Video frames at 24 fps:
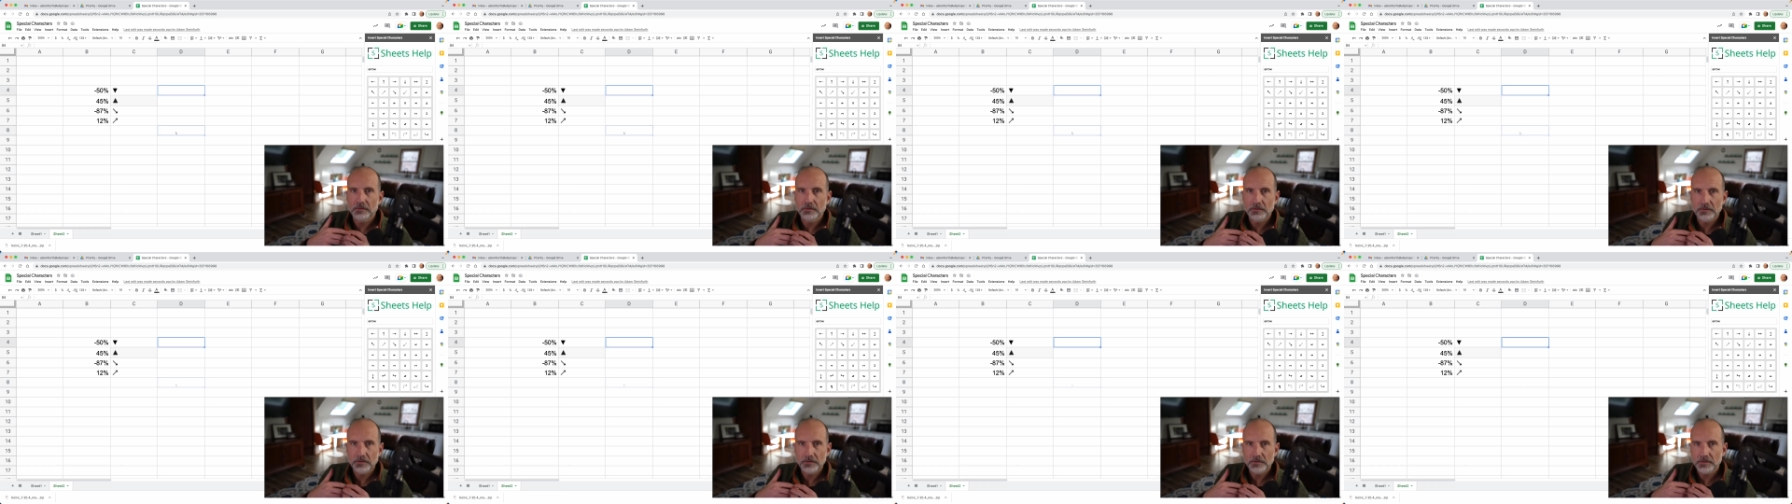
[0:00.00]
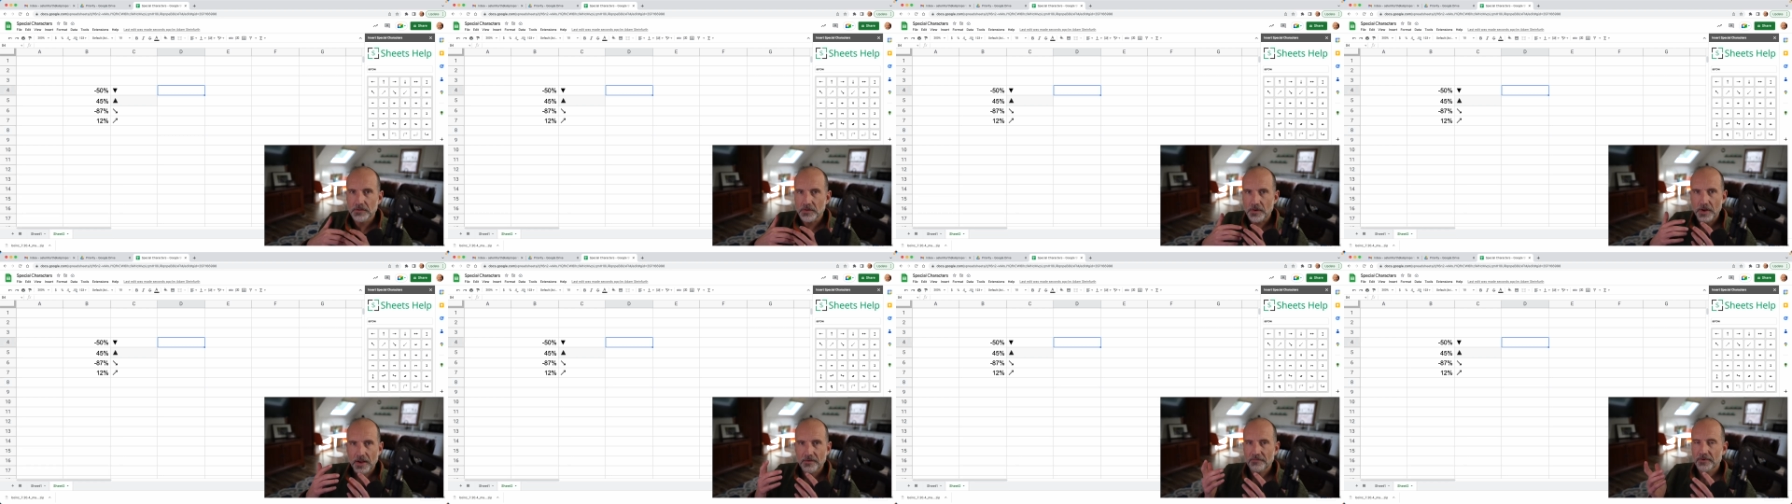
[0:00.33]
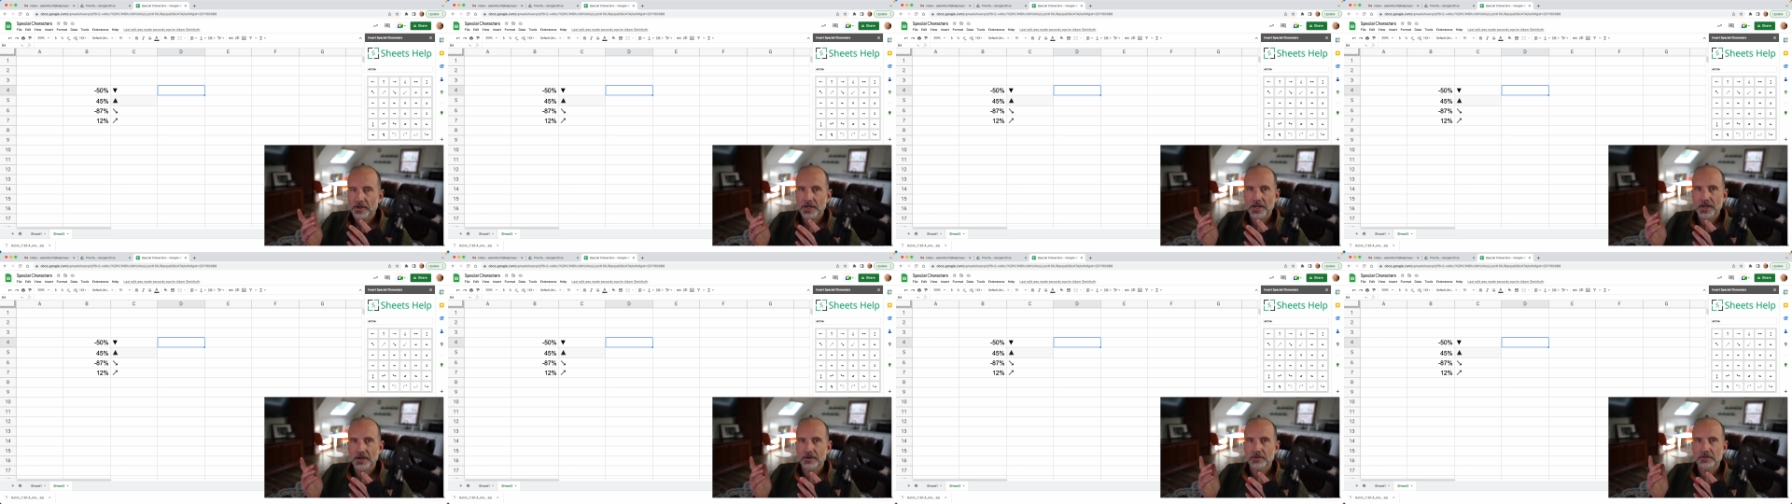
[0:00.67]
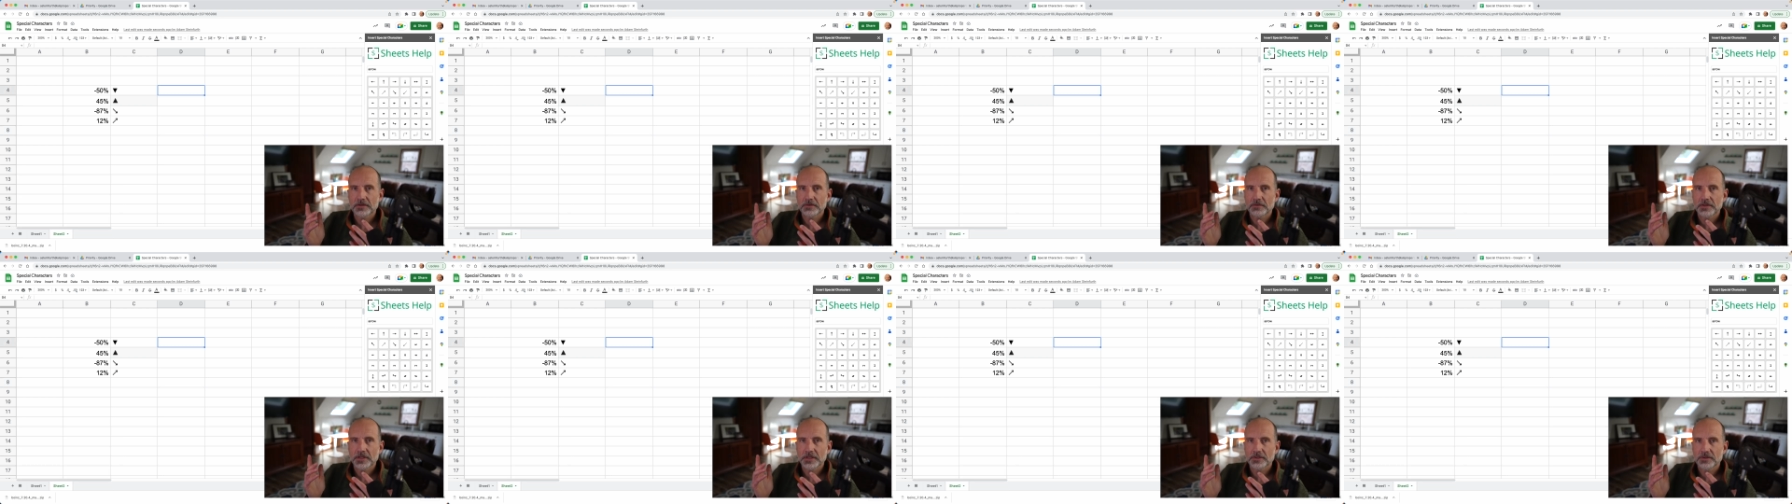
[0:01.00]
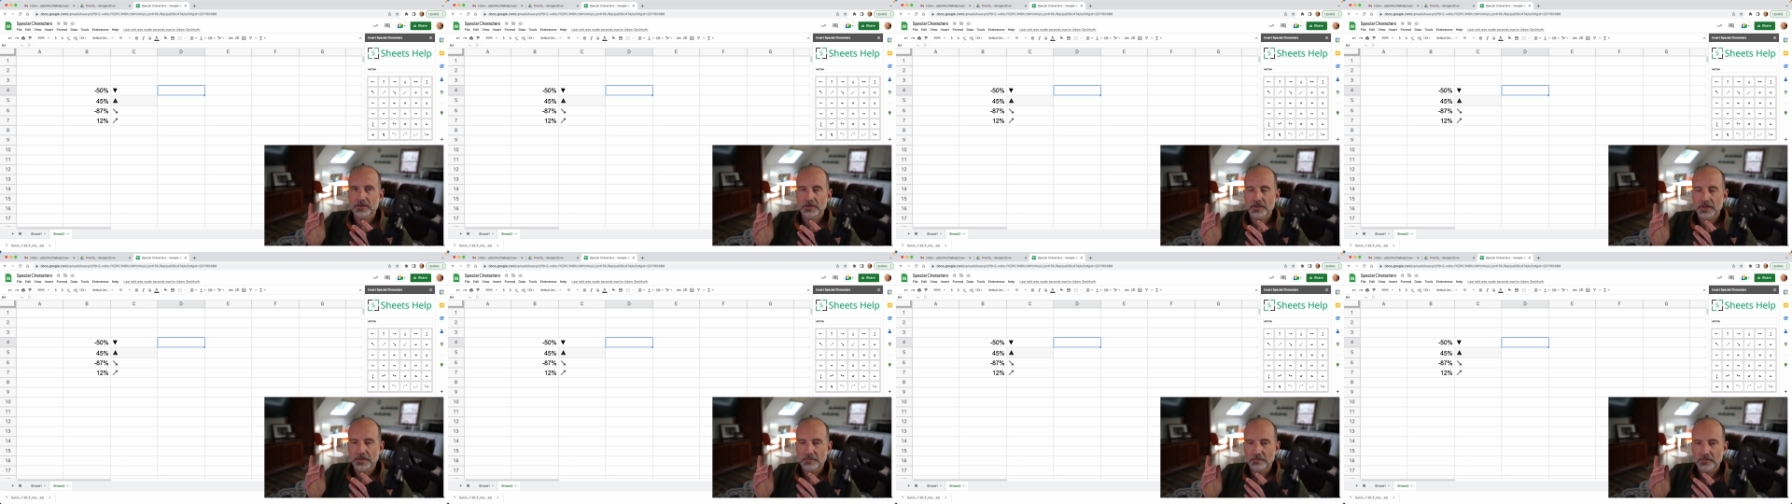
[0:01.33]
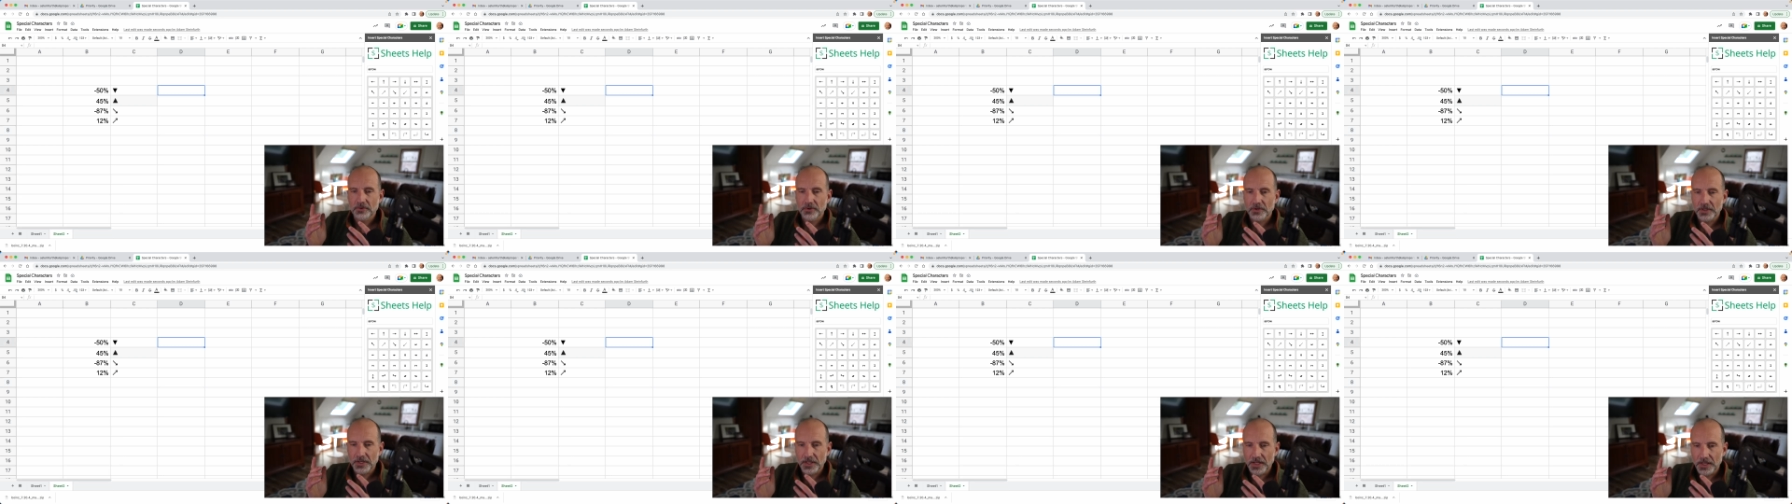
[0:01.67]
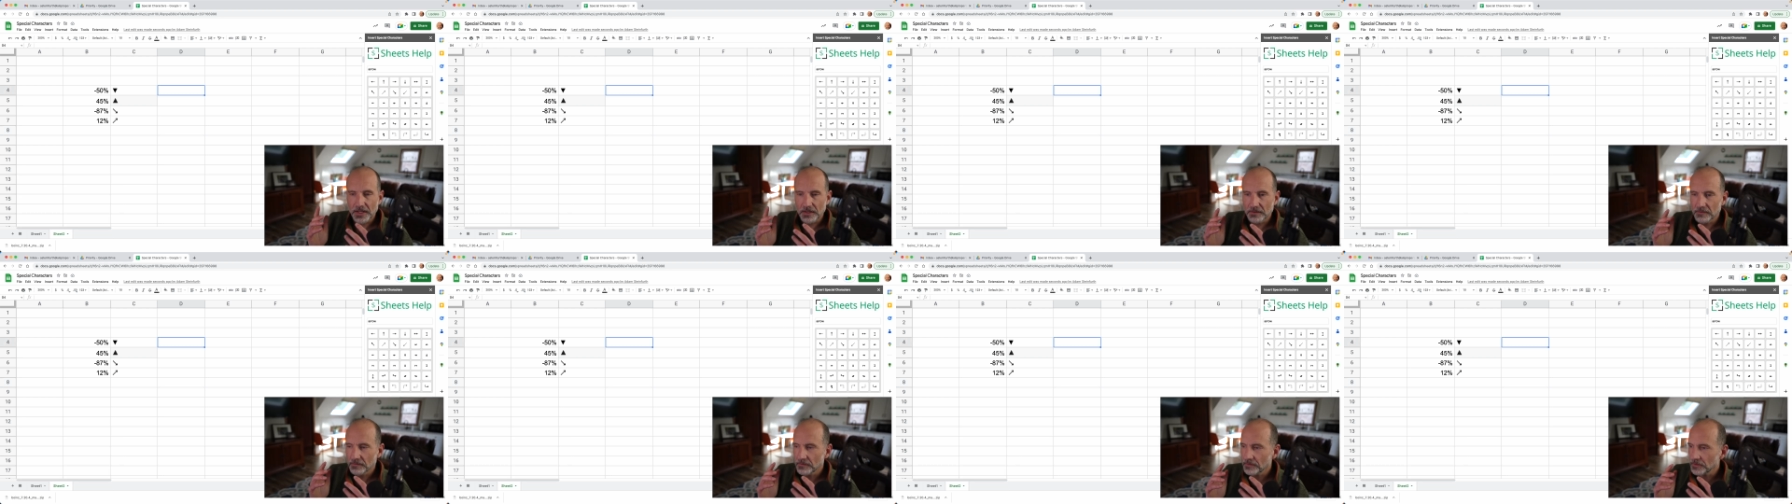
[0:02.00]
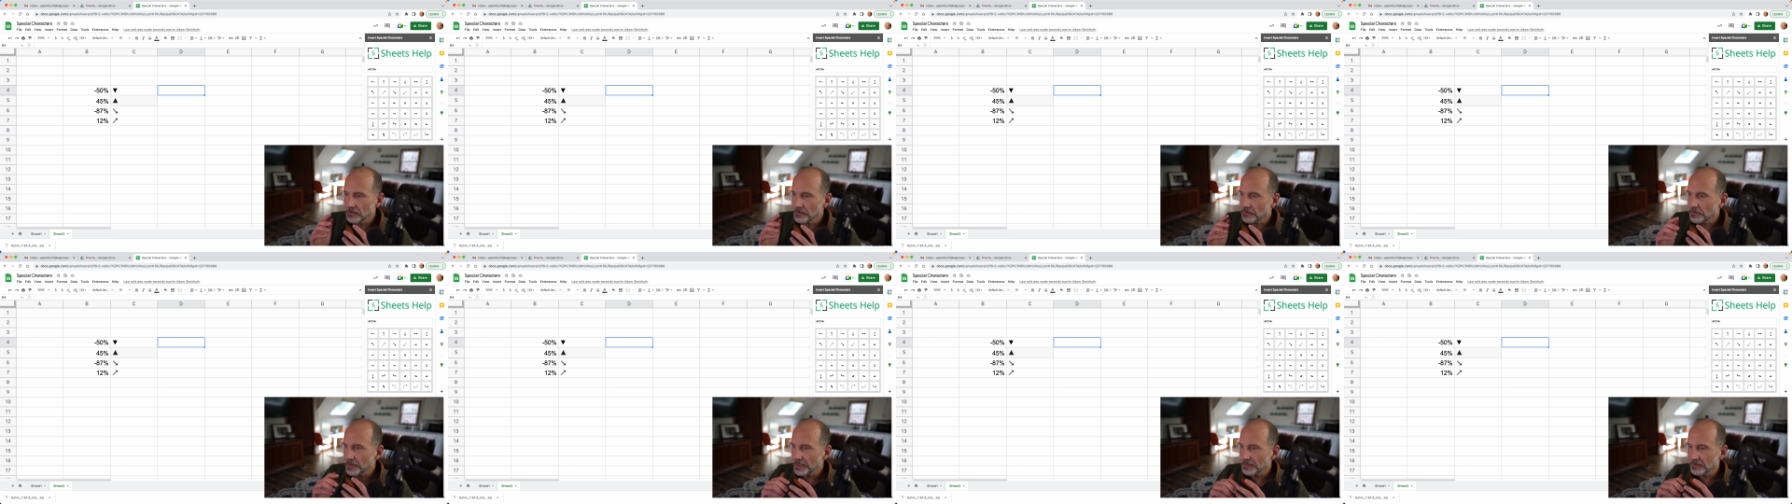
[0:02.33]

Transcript: So every character that you can put into